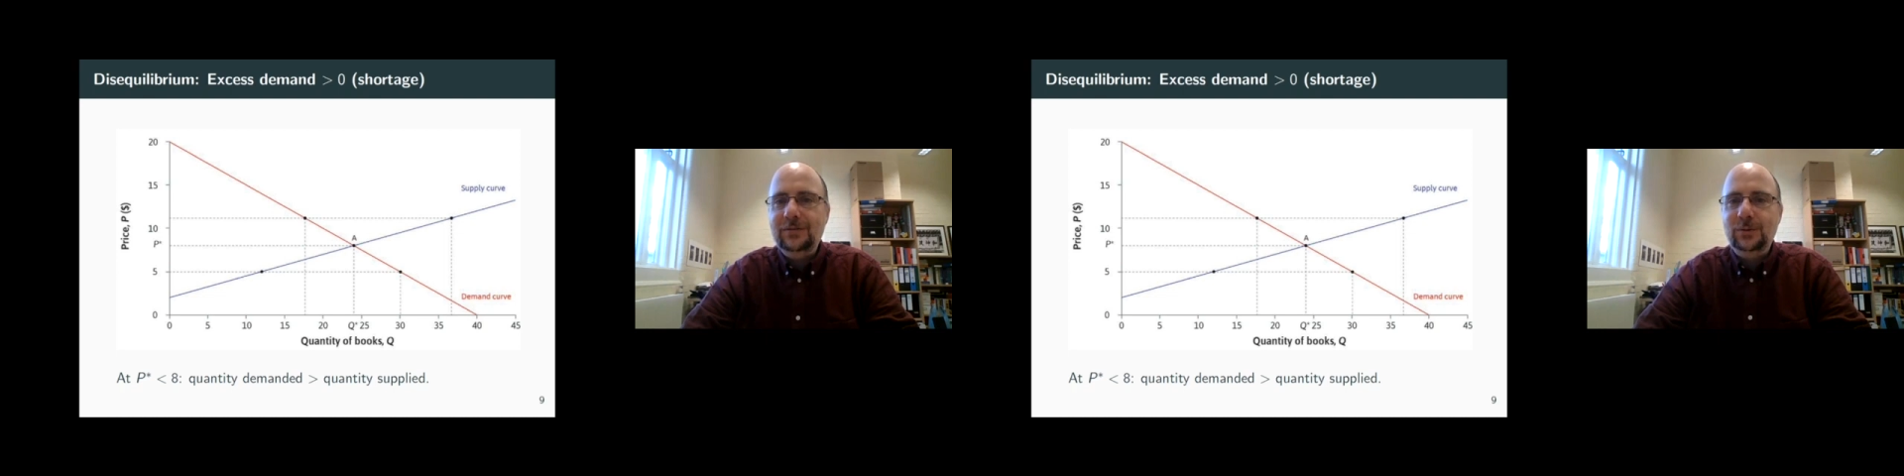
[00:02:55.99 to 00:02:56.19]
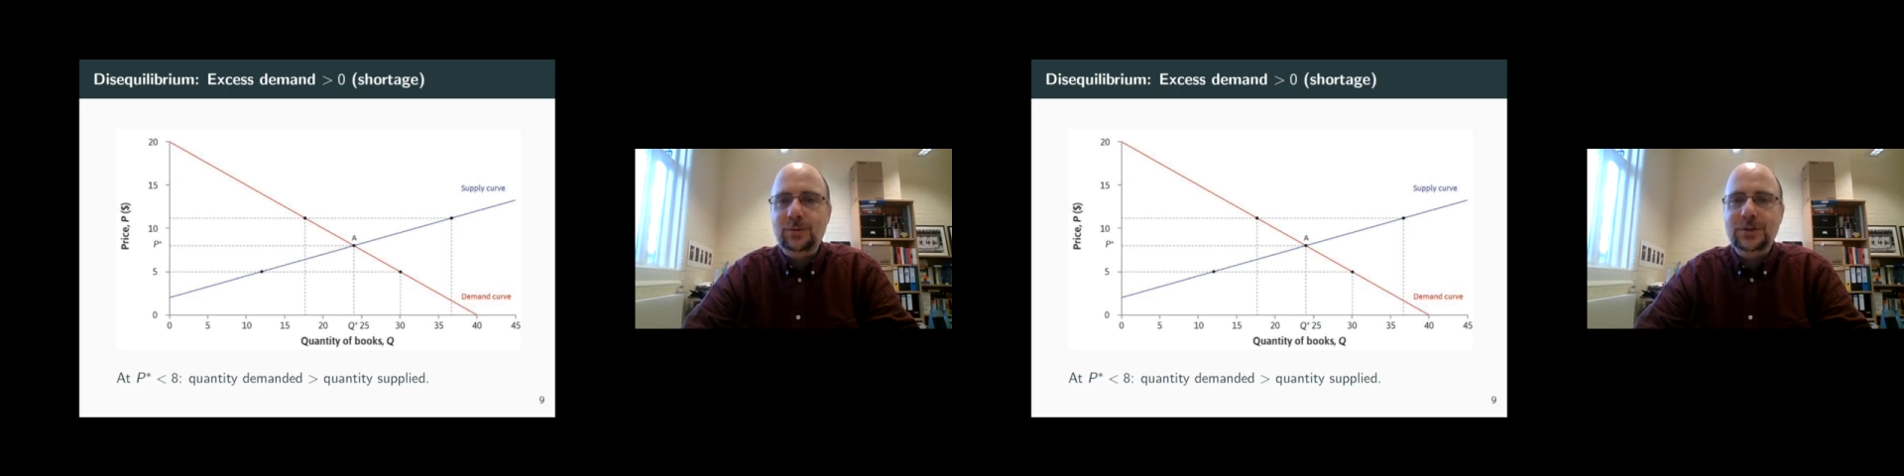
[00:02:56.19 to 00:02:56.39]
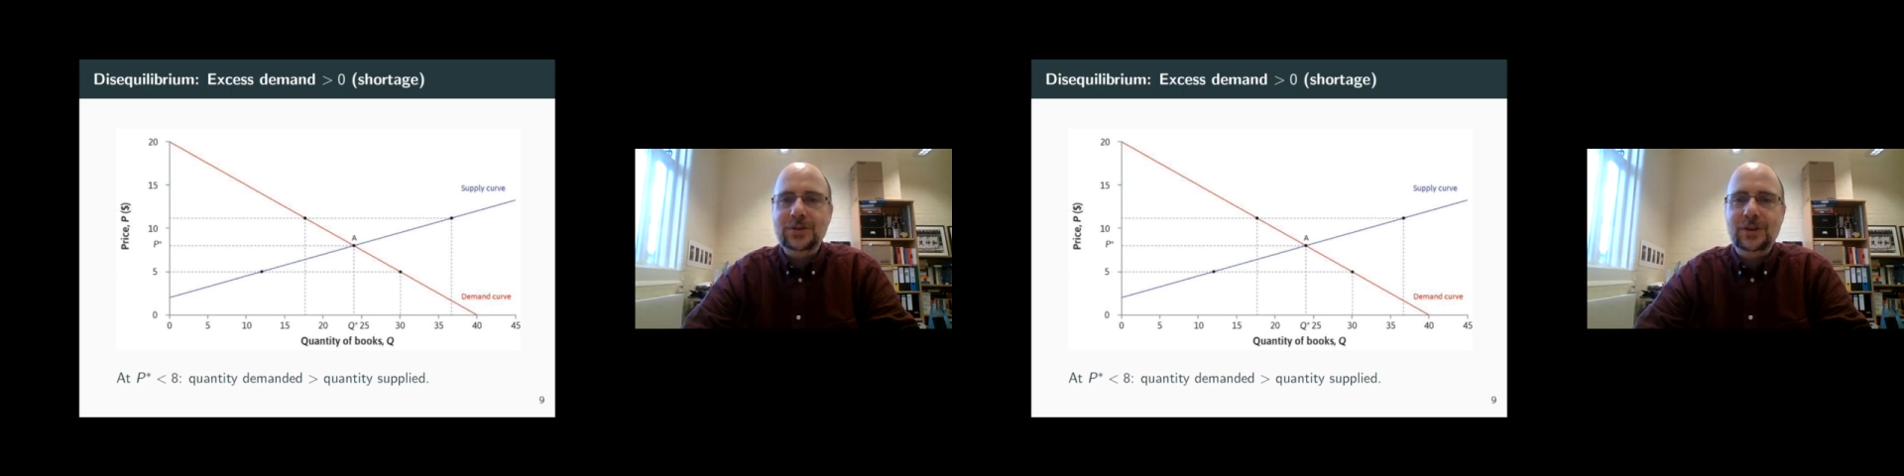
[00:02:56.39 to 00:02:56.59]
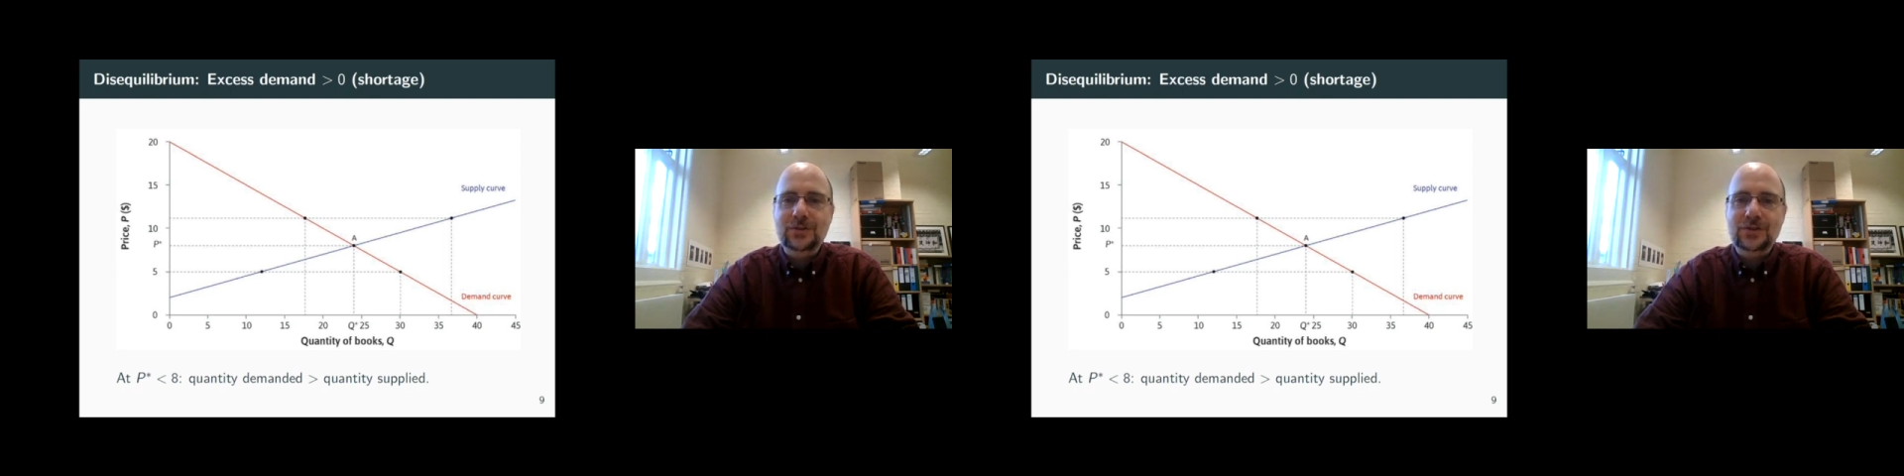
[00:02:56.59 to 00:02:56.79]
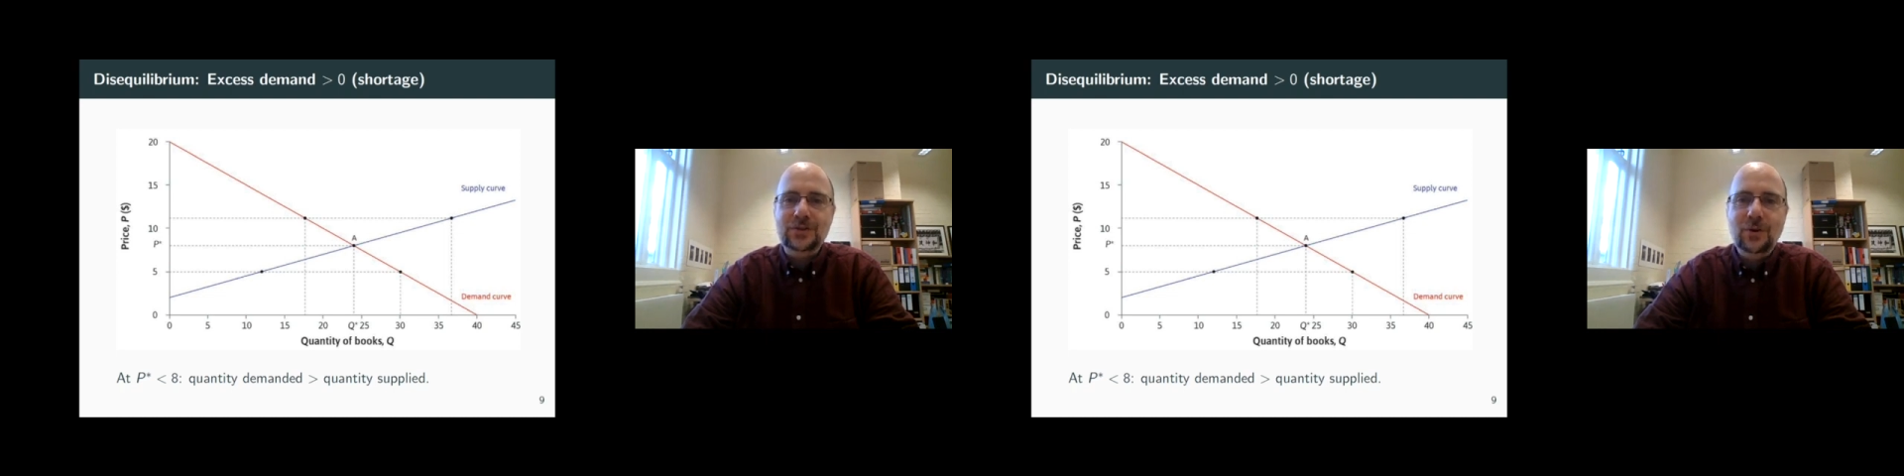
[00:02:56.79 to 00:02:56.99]
for which there
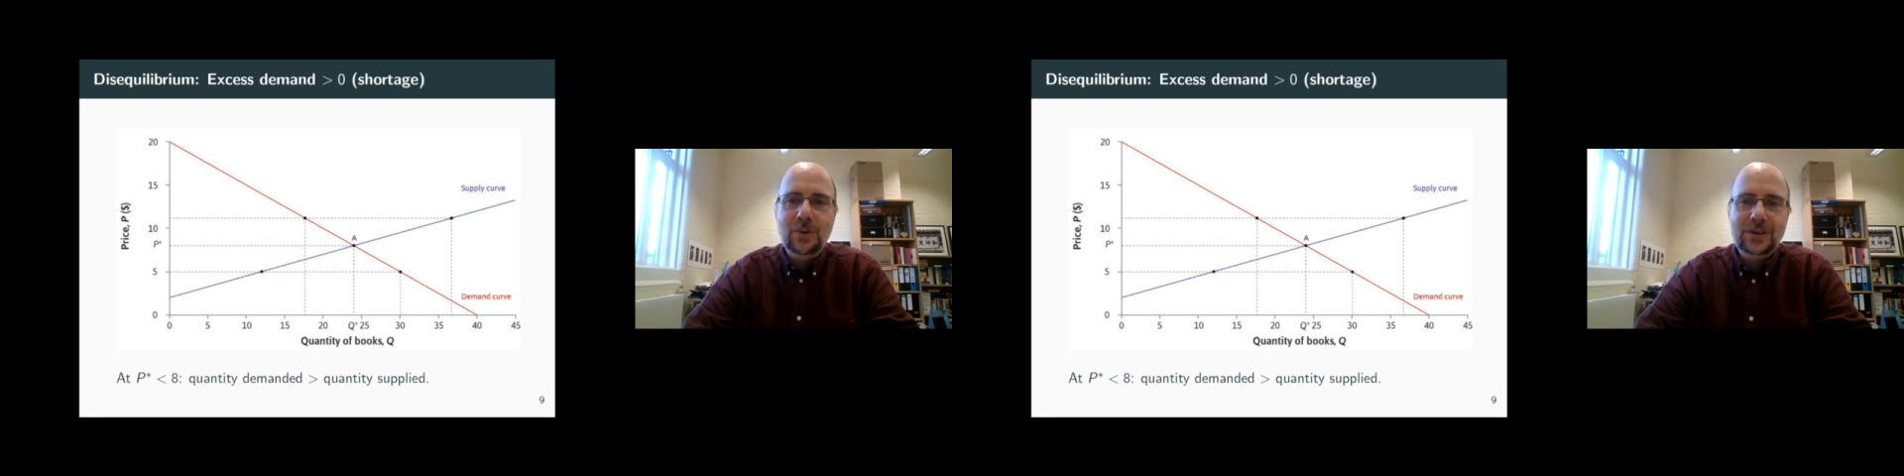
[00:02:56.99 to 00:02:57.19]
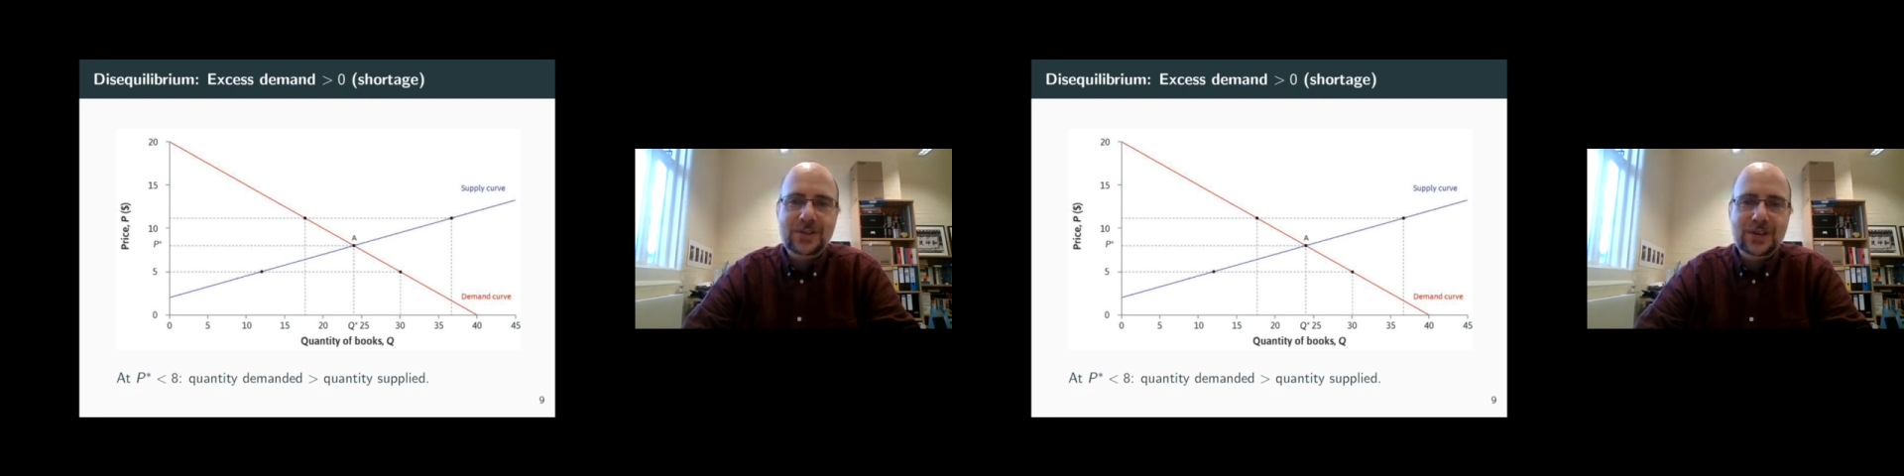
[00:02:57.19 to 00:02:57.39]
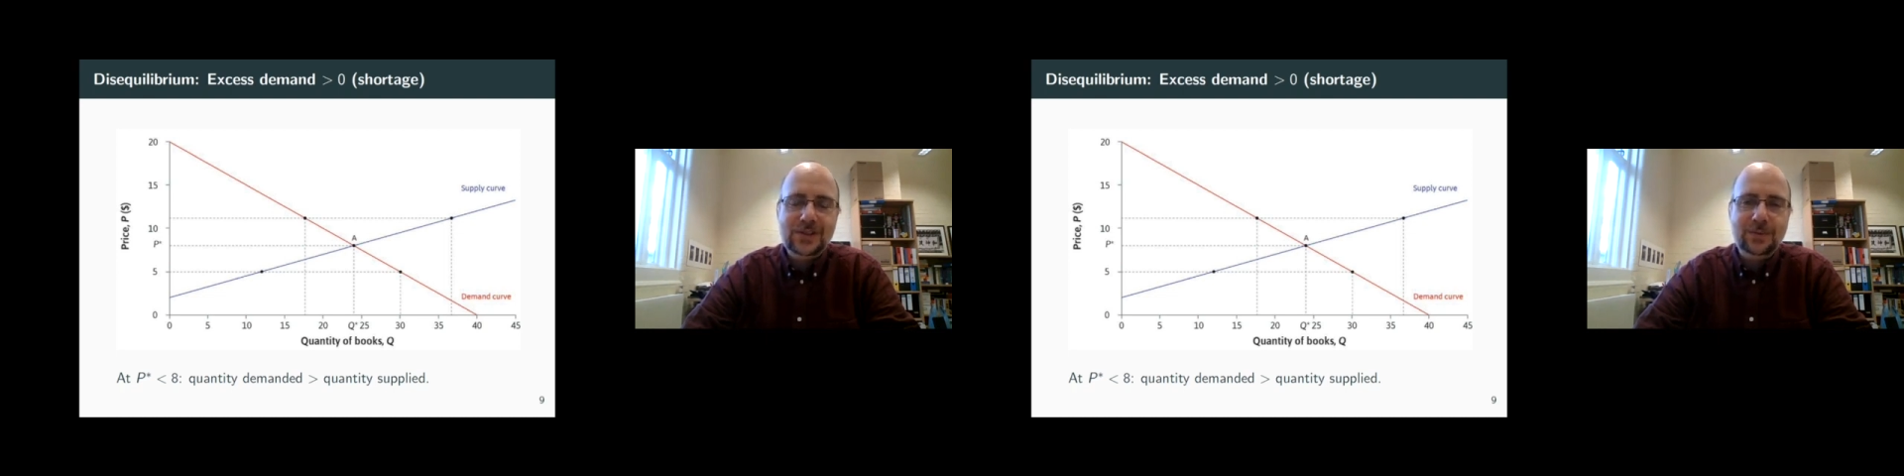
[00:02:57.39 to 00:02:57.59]
is no excess